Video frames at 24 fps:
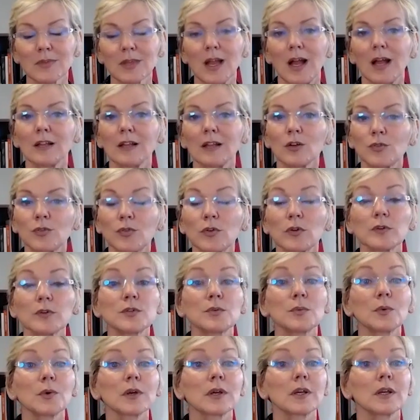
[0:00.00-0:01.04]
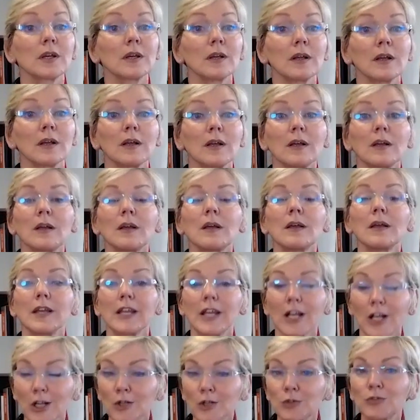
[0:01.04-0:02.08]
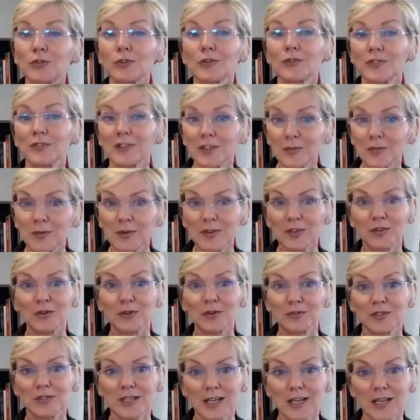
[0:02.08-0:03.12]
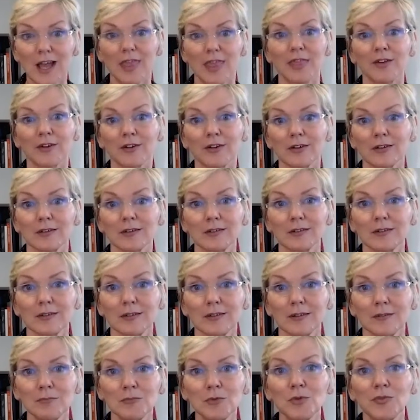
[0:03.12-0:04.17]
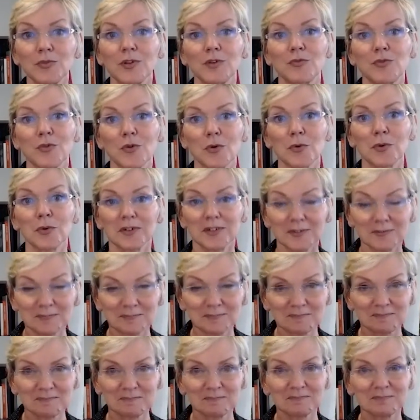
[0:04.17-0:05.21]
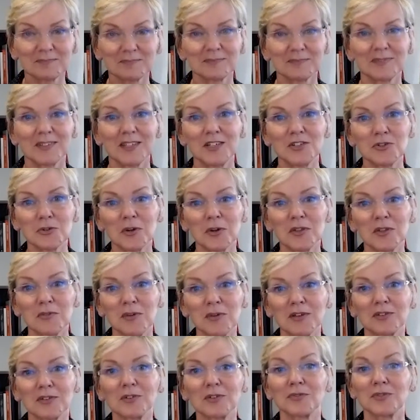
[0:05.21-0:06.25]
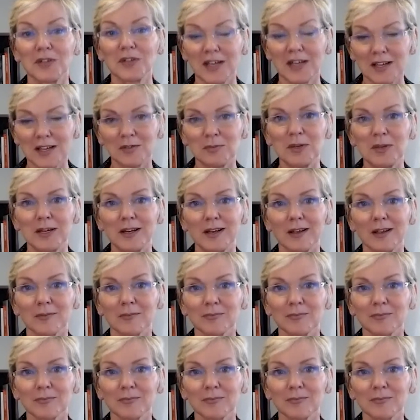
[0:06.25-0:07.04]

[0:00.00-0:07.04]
I look forward to working inclusively with you together moving forward. Enjoy the rest of today's meeting.